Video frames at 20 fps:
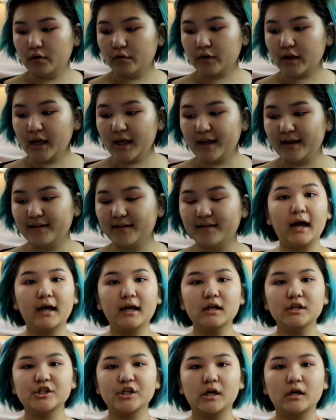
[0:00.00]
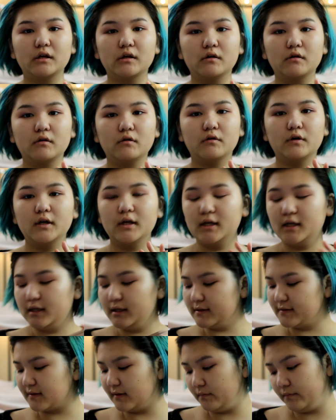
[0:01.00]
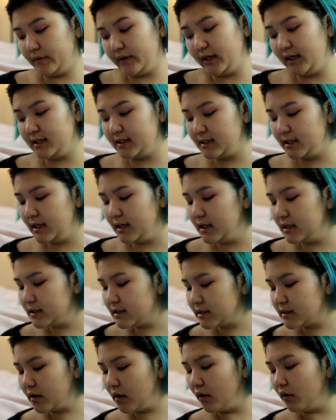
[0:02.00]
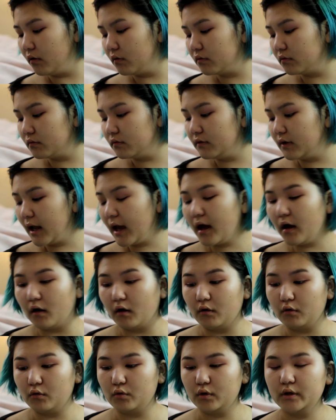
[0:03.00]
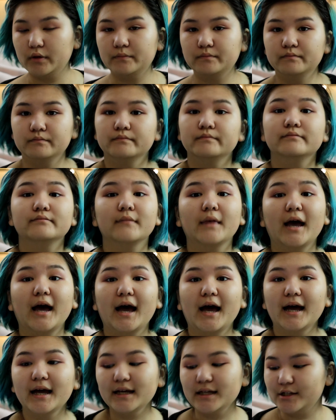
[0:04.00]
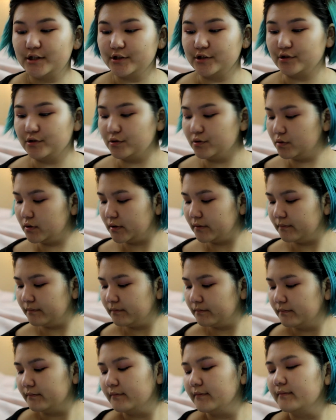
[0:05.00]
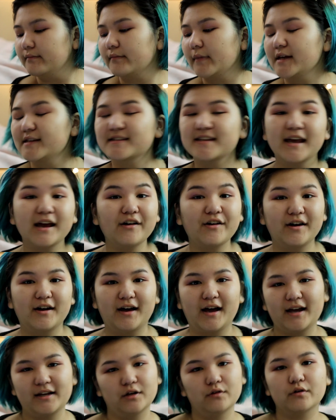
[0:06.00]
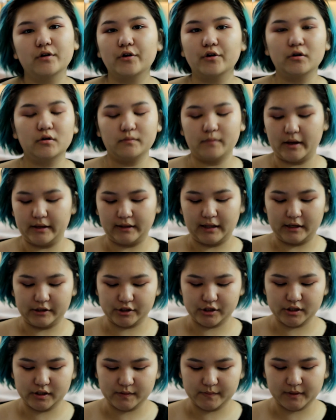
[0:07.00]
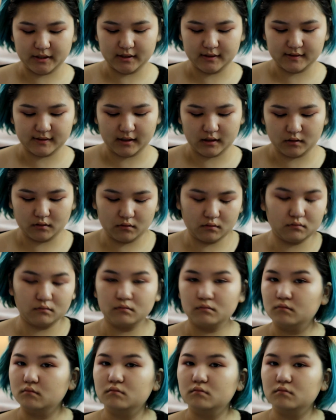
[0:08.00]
Okay, eyeshadow is complete. So now I do mascara. I don't curl my lashes because I'm